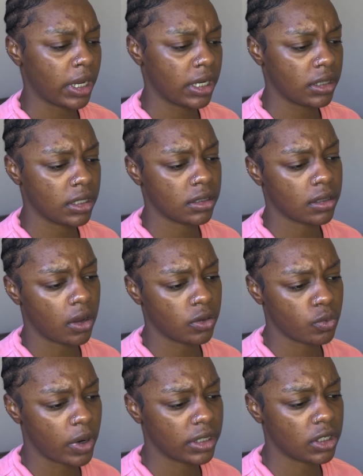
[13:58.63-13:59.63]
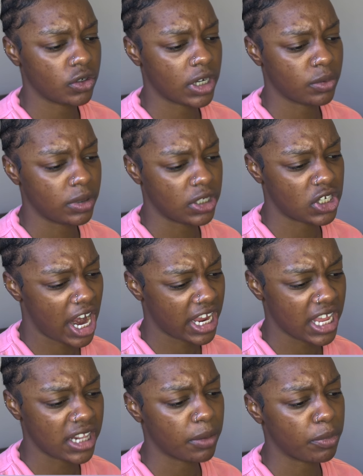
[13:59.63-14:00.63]
that this girl's wearing the dress with the
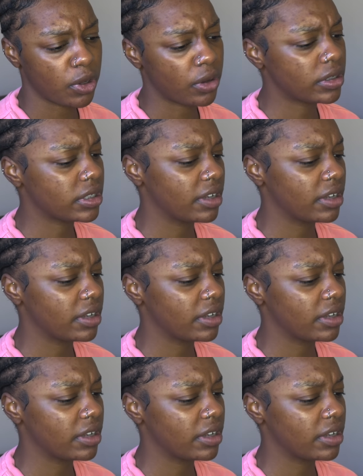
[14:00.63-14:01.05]
jacket and the boots.